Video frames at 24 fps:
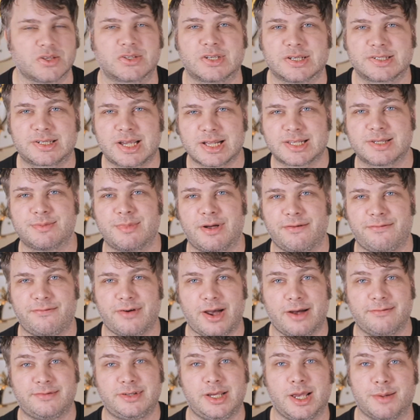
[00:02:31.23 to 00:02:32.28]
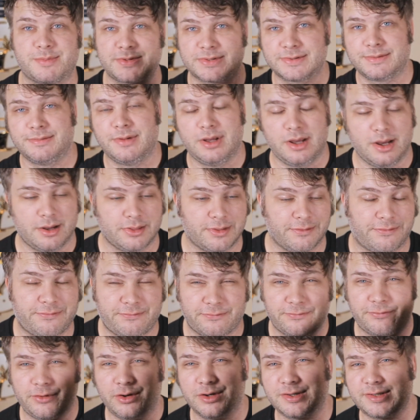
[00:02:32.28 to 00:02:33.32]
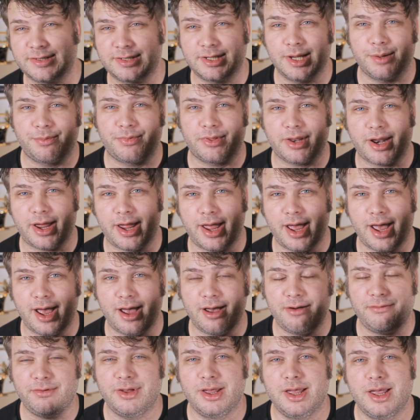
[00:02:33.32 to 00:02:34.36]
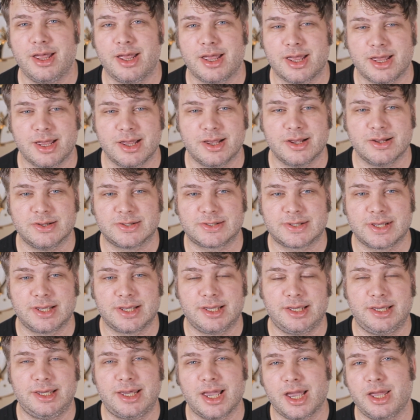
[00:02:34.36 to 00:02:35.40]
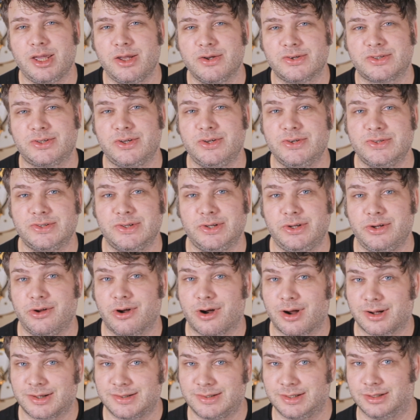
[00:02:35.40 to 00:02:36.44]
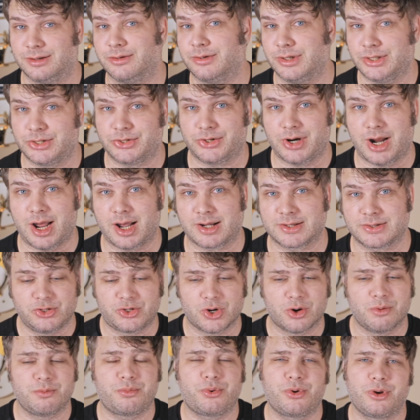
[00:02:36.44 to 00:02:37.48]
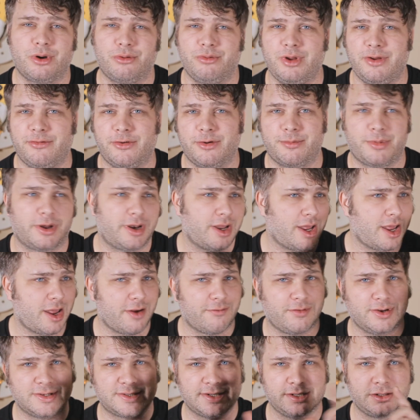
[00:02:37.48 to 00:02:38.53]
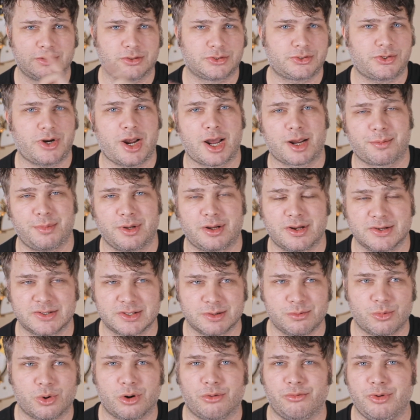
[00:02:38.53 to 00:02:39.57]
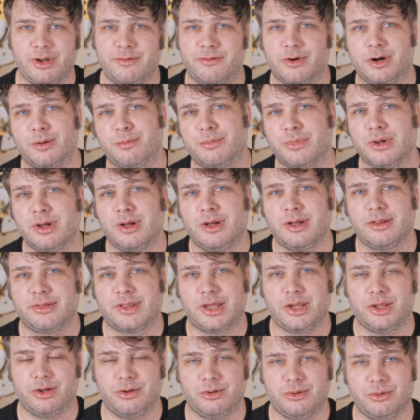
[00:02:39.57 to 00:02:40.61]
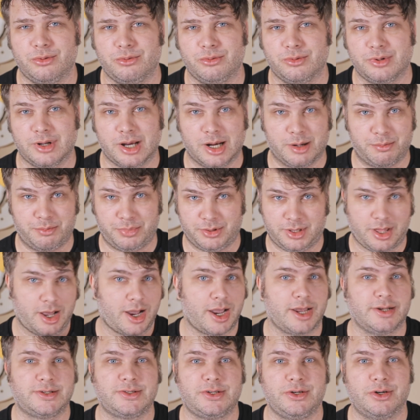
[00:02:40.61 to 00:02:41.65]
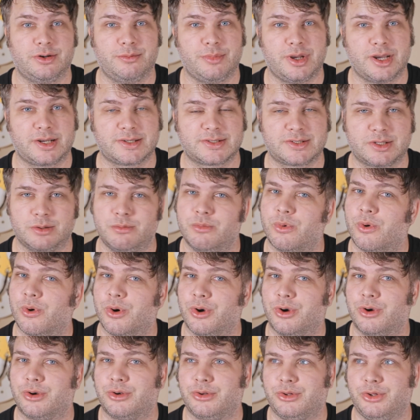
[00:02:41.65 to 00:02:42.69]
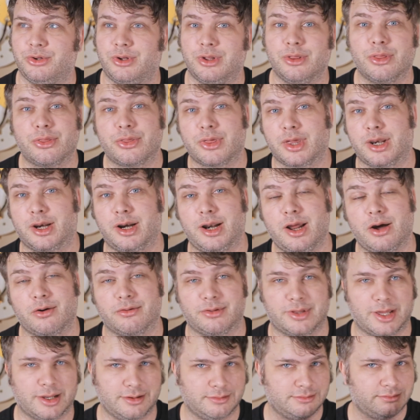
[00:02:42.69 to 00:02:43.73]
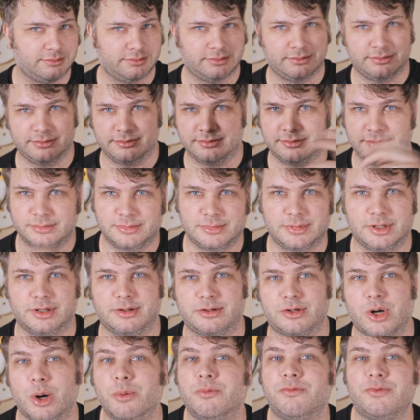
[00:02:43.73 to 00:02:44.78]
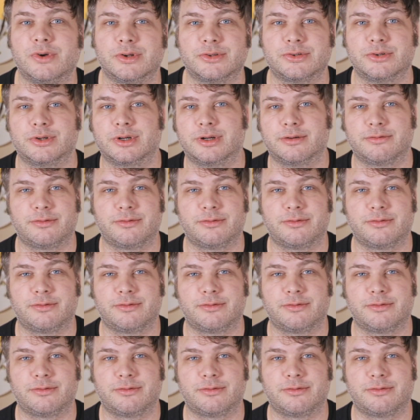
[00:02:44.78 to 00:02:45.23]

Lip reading: So let's get to my 5 tips. The first tip that I have is get used to using your auxiliary tracks. Don't put a reverb on every single track, because the more reverb that you apply to your mix, the more you can thin it out, that comb filtering